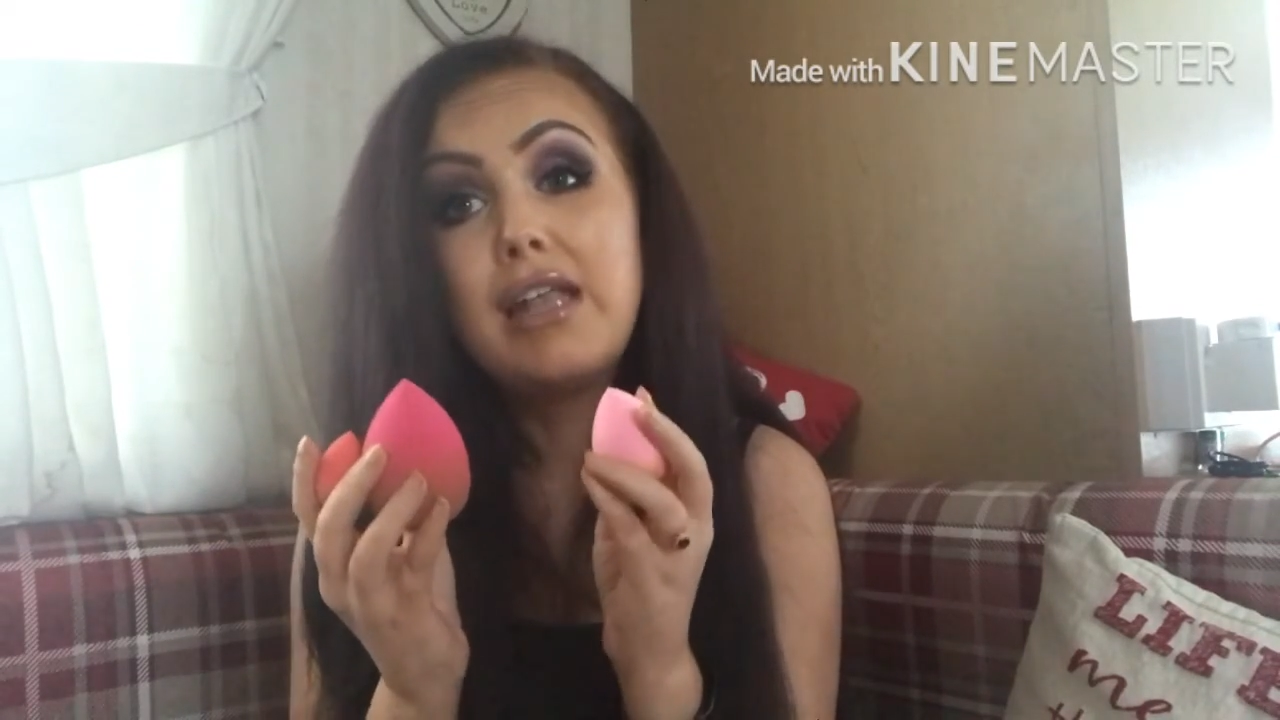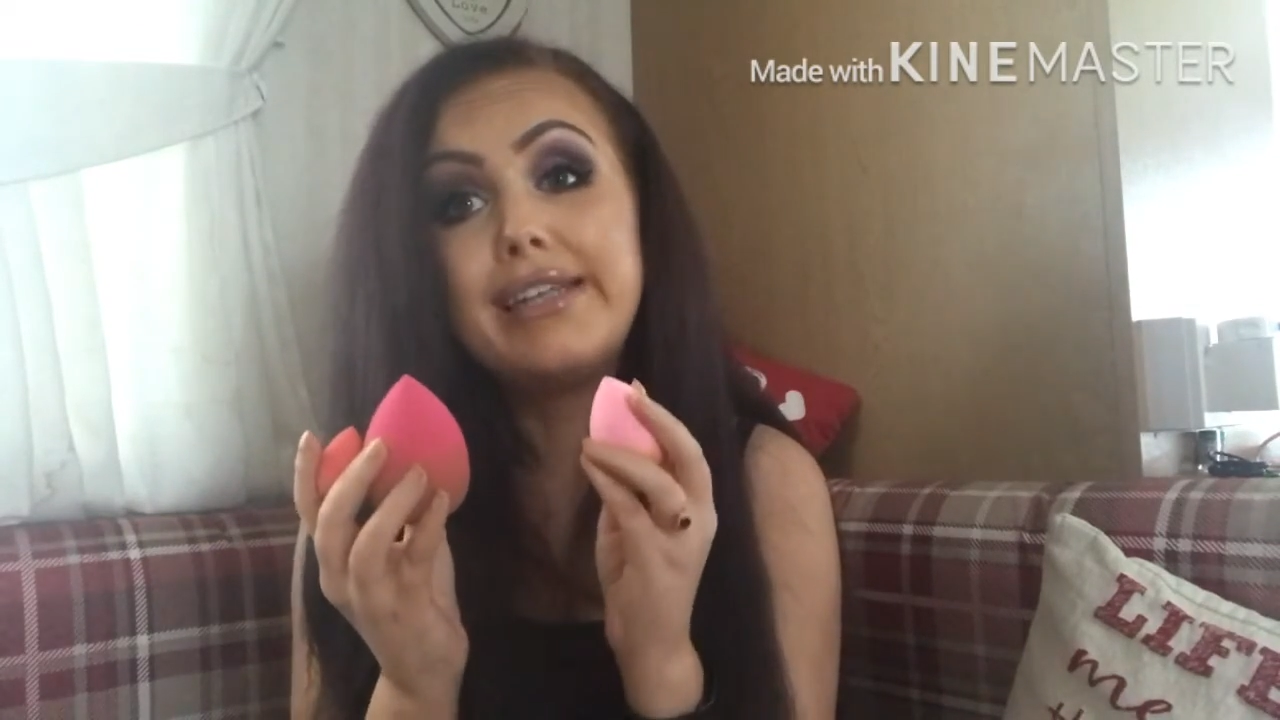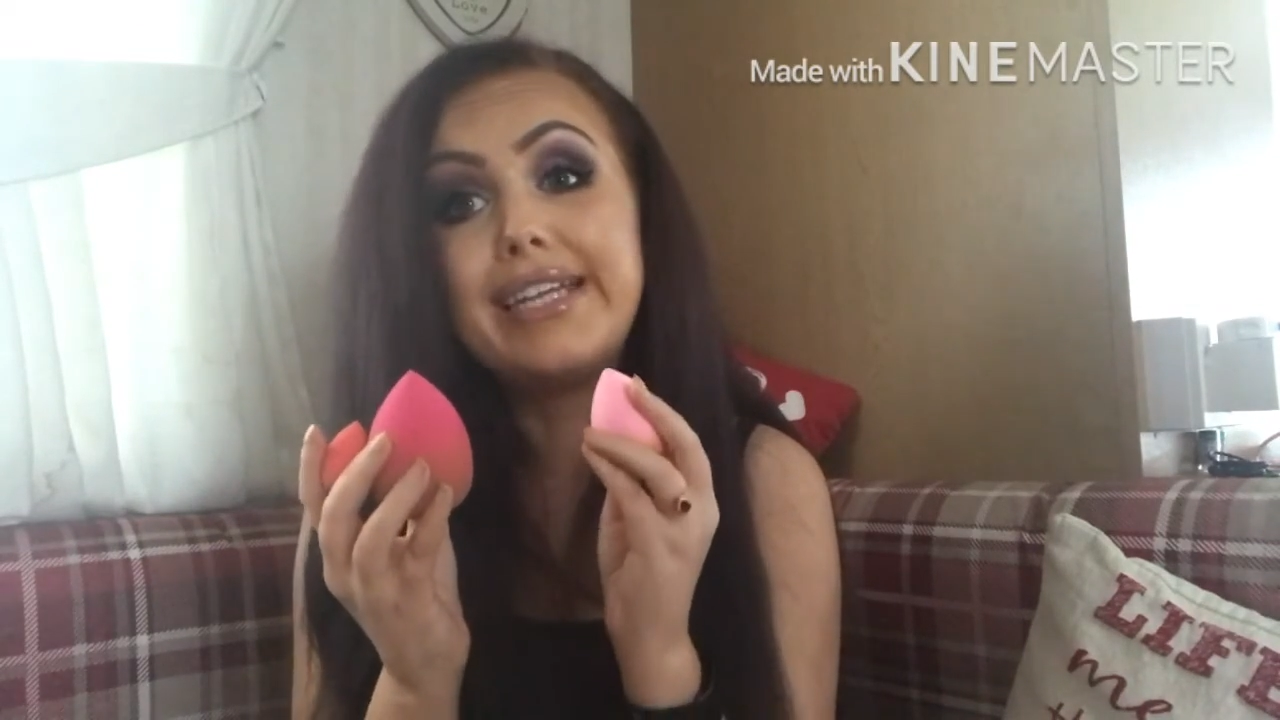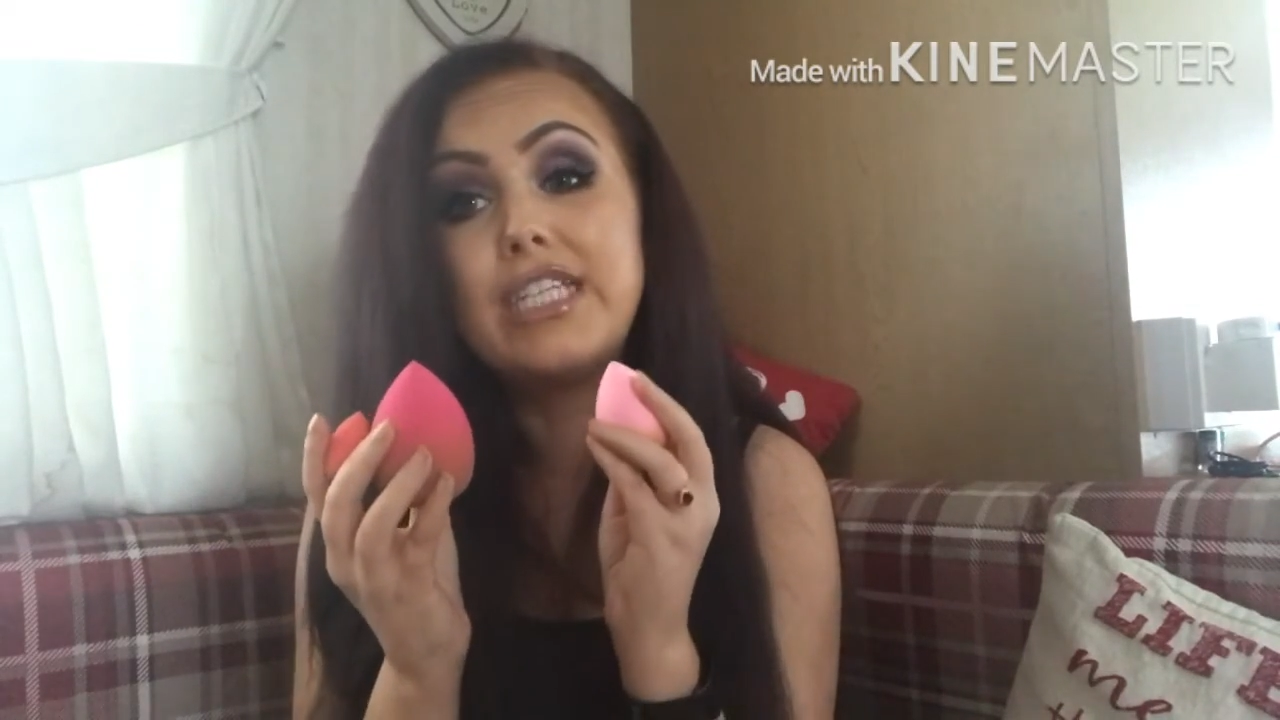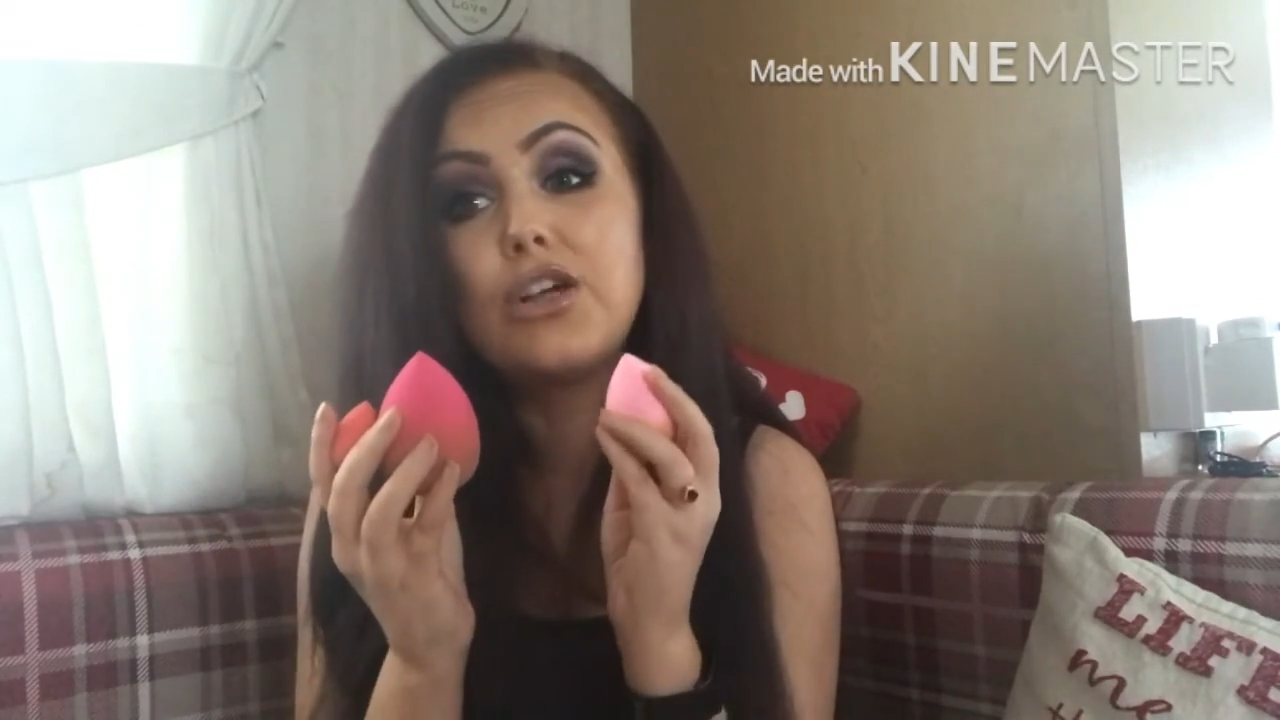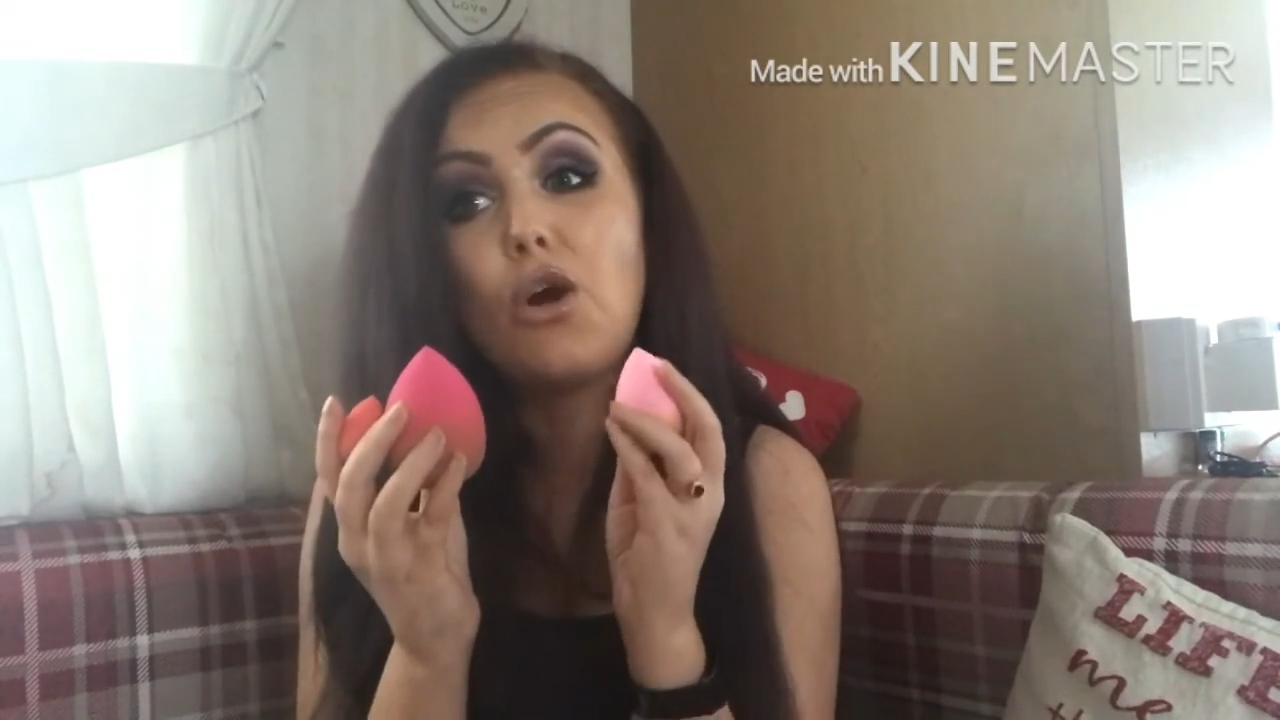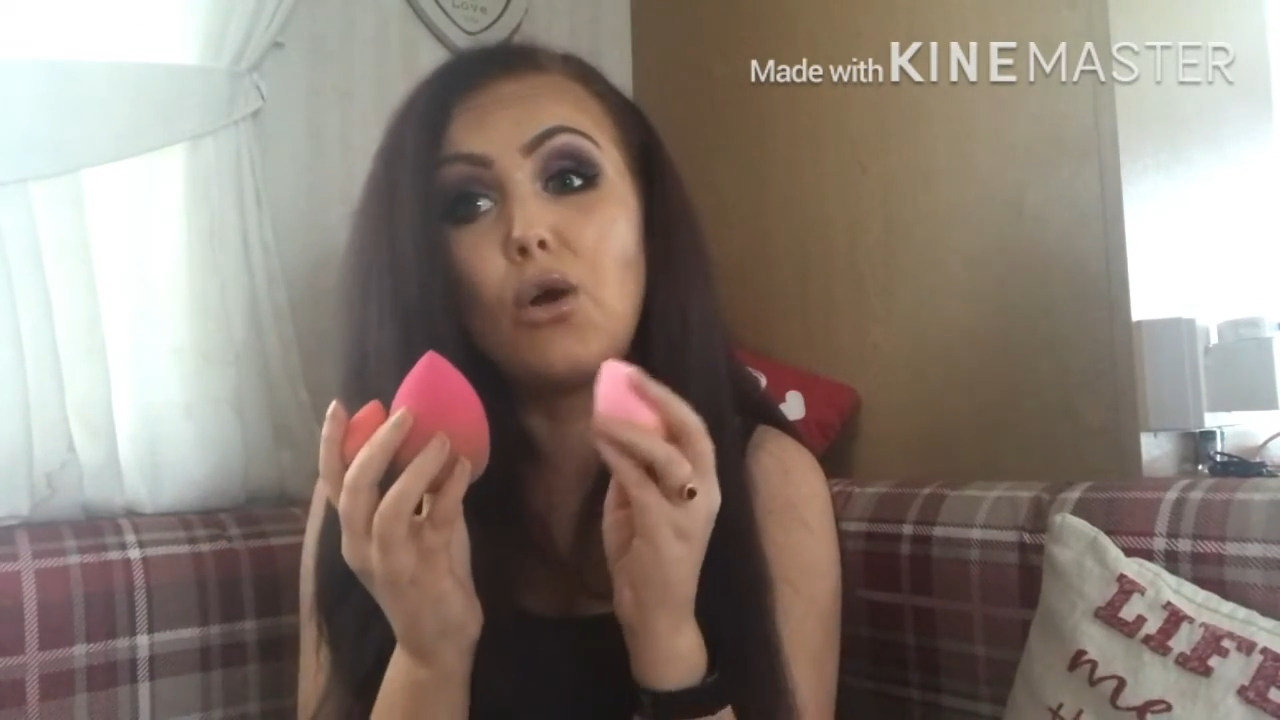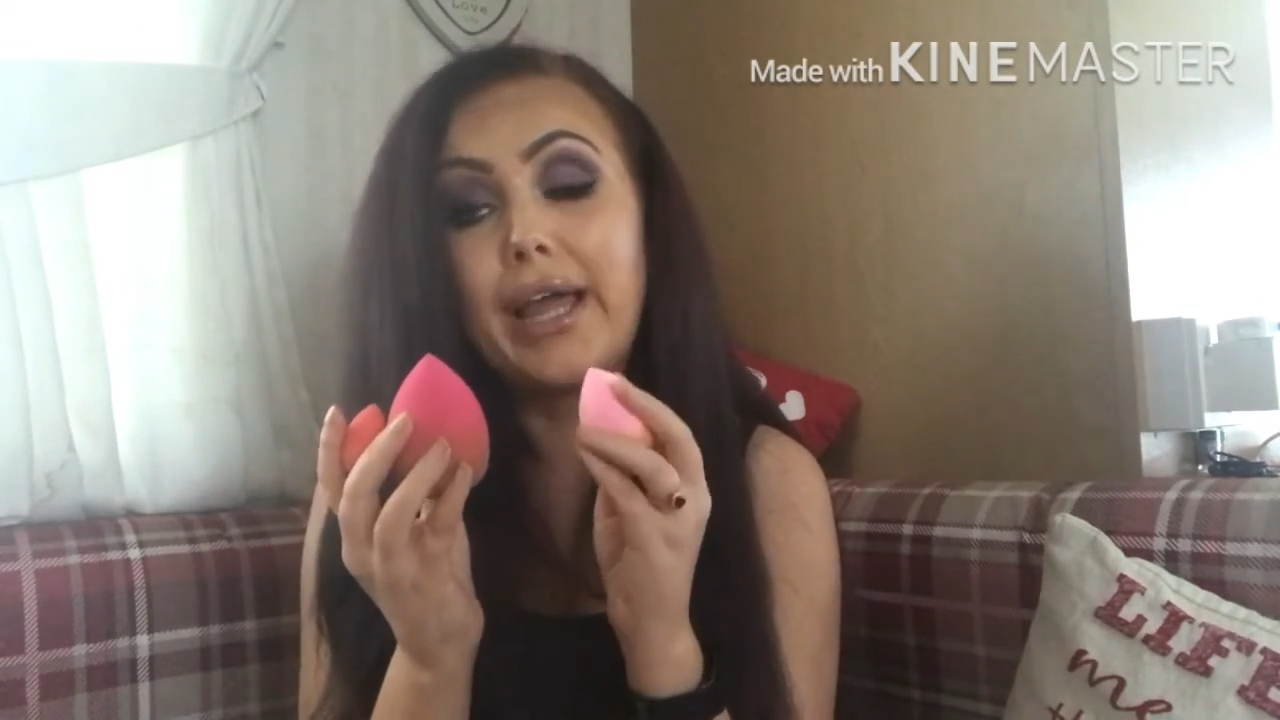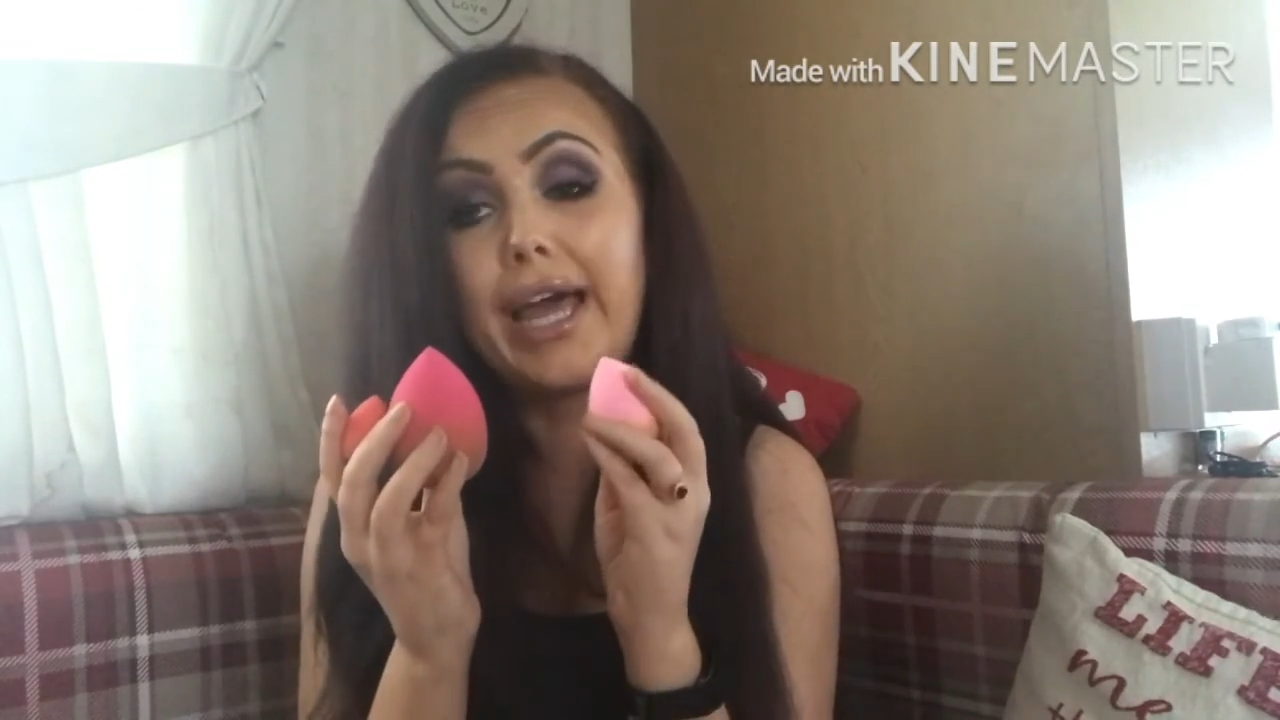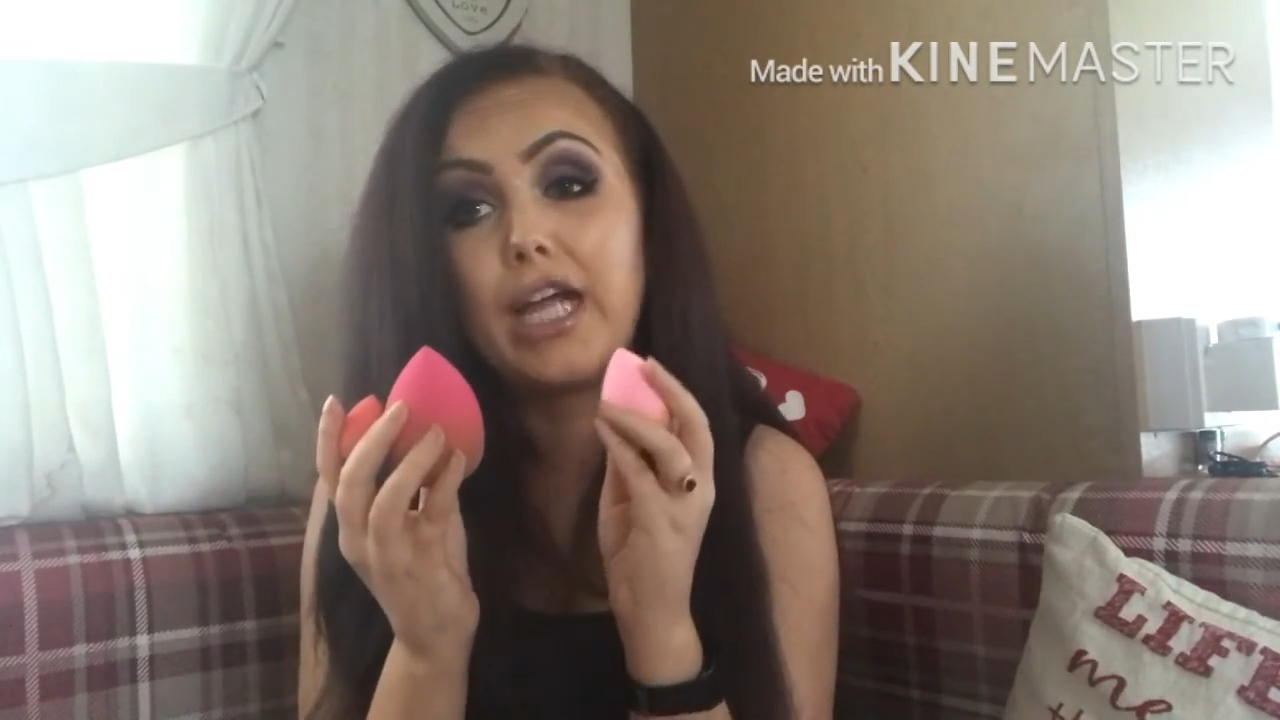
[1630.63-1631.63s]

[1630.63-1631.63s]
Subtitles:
These are like